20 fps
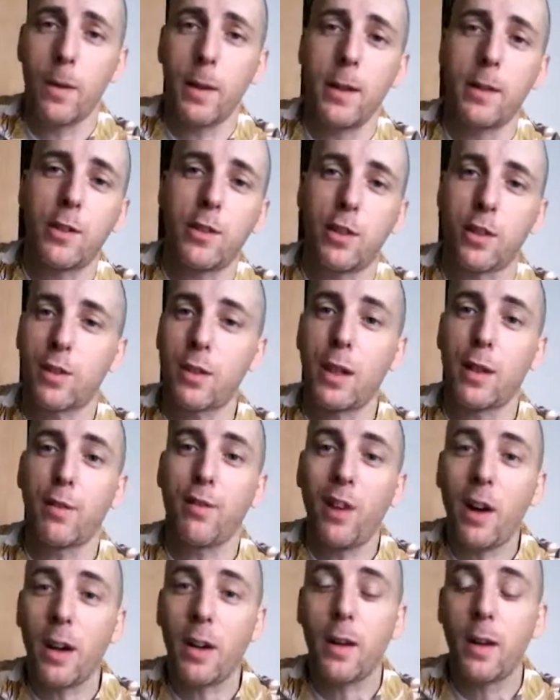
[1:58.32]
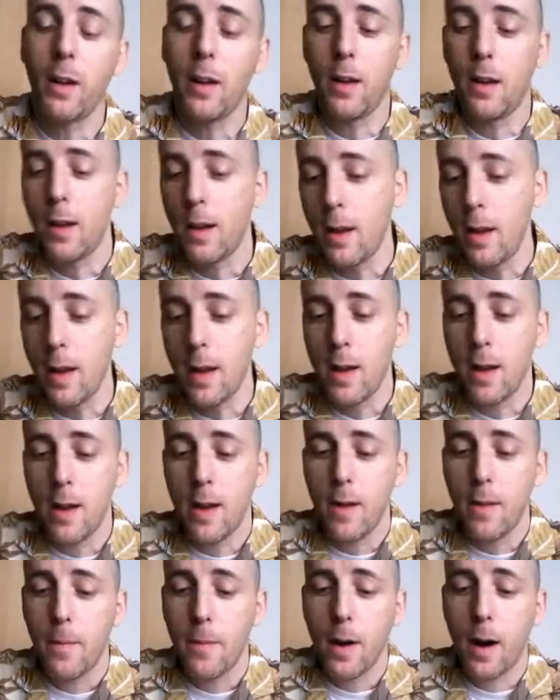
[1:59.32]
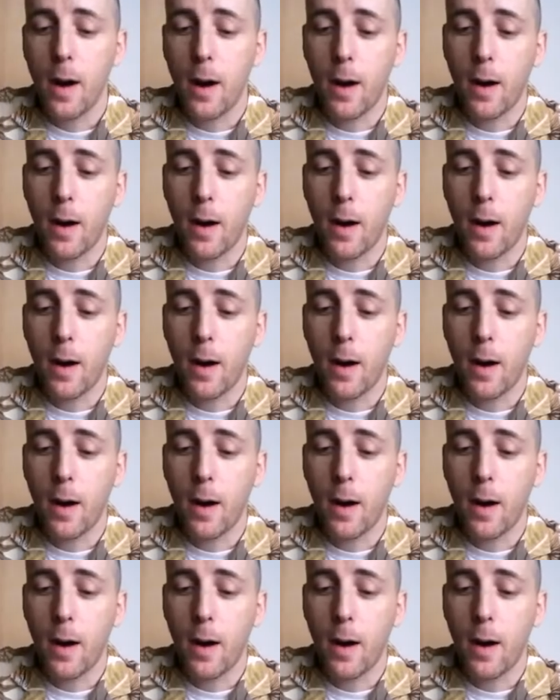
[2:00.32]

I don't have the